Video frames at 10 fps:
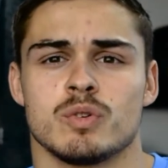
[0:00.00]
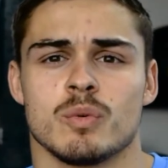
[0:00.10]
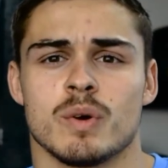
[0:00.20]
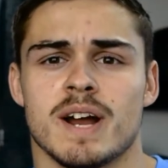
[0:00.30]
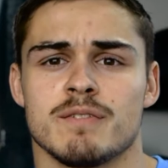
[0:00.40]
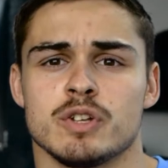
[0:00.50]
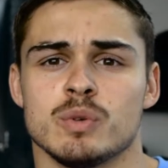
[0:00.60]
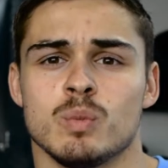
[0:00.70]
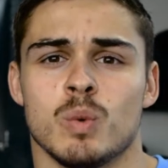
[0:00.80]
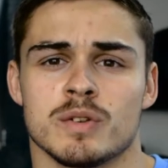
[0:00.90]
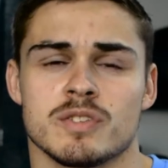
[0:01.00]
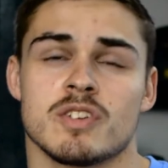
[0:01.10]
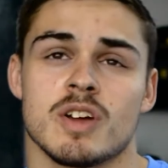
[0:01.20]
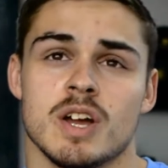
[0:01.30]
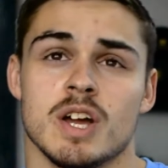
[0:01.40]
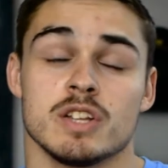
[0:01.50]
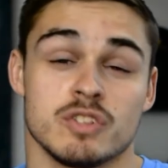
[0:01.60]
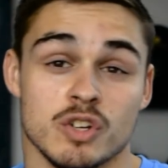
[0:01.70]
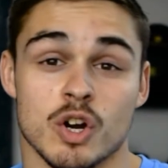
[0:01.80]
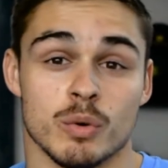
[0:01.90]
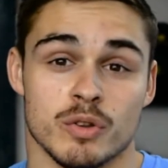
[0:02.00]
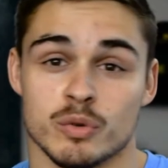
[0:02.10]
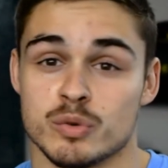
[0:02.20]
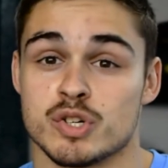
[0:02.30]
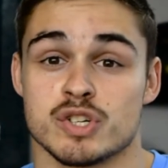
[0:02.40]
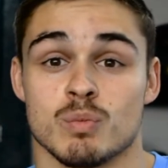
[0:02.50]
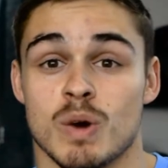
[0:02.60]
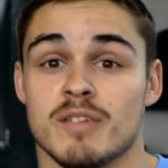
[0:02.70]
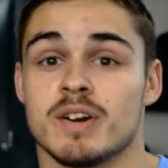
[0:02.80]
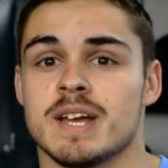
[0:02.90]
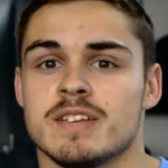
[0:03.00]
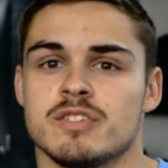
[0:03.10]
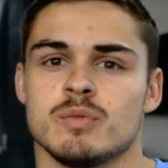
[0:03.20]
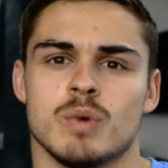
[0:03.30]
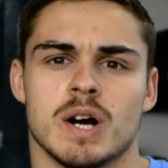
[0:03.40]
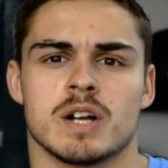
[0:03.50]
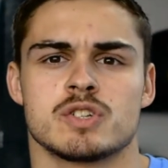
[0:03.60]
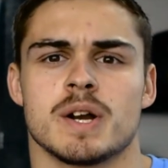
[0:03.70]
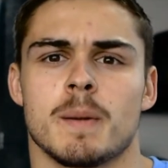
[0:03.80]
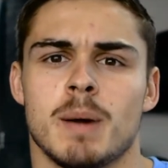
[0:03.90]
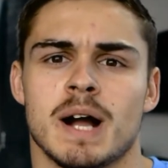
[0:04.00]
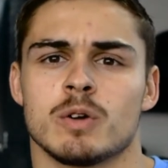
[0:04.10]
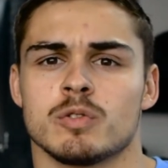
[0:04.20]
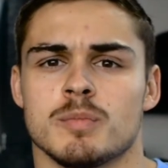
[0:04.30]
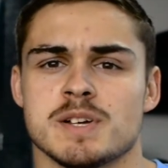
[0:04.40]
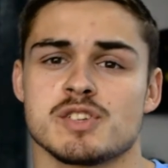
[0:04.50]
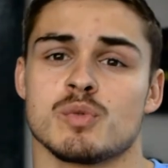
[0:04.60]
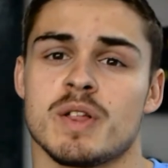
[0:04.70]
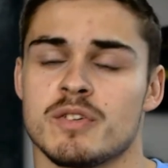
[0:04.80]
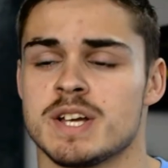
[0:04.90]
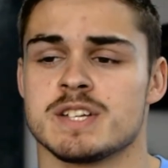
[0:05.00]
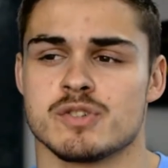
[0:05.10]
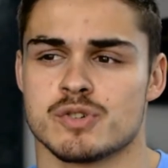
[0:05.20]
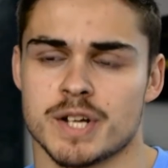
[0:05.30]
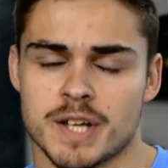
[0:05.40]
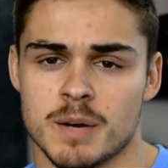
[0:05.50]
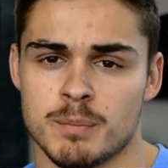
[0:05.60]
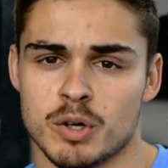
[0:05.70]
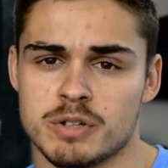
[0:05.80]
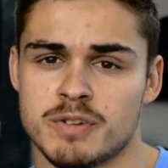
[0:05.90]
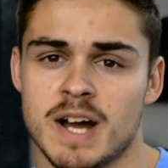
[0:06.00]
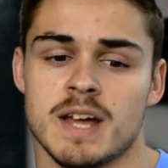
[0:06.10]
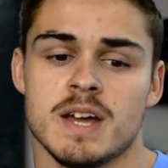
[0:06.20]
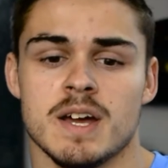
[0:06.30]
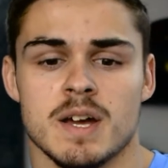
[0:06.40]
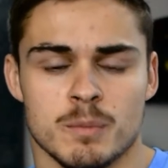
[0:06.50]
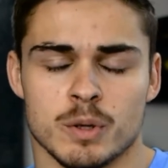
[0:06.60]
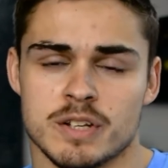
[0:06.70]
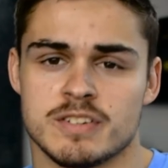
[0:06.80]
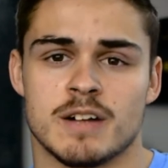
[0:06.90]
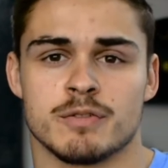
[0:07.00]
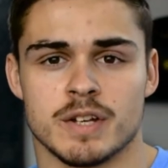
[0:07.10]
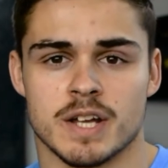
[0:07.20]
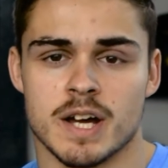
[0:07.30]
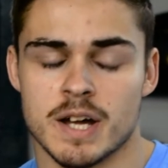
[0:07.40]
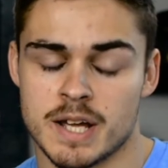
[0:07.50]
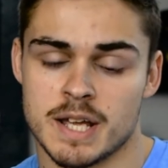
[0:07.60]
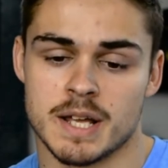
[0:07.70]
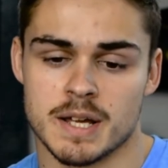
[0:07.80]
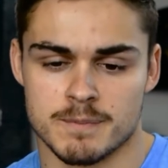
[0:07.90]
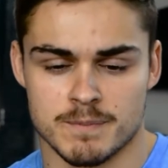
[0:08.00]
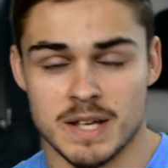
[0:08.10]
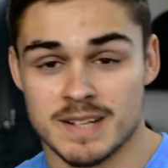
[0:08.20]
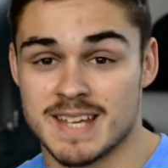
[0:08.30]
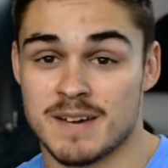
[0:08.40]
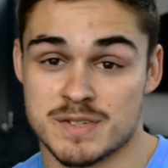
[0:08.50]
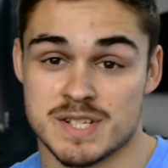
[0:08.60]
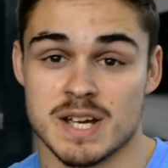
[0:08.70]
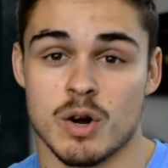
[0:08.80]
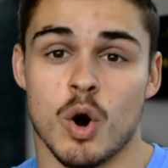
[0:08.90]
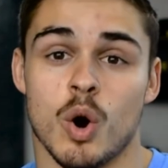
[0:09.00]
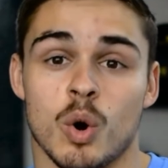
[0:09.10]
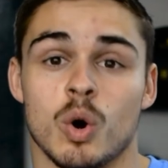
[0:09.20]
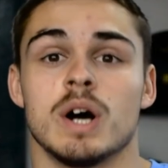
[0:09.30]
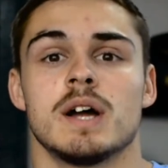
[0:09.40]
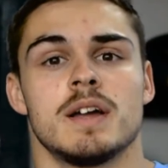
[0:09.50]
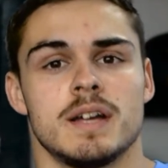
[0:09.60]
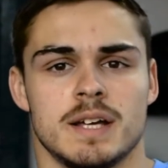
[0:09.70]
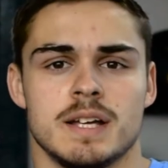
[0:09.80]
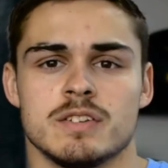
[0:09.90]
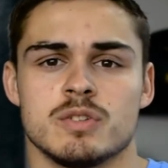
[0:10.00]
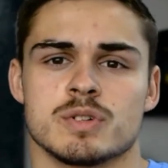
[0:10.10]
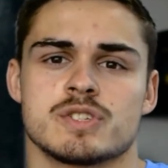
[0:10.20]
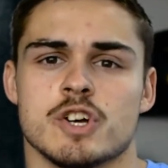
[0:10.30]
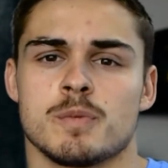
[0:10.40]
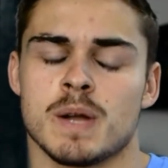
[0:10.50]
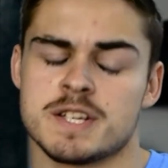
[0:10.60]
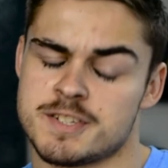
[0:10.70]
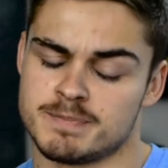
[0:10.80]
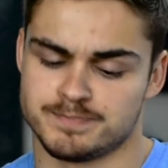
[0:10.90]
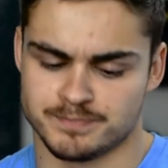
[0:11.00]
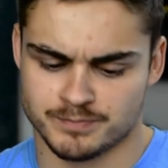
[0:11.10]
wherever you want to go with your nutrition, whether it is you are trying to pack on some muscle, whether it is you're trying to cut body fat, putting yourself in a deficit or into a surplus.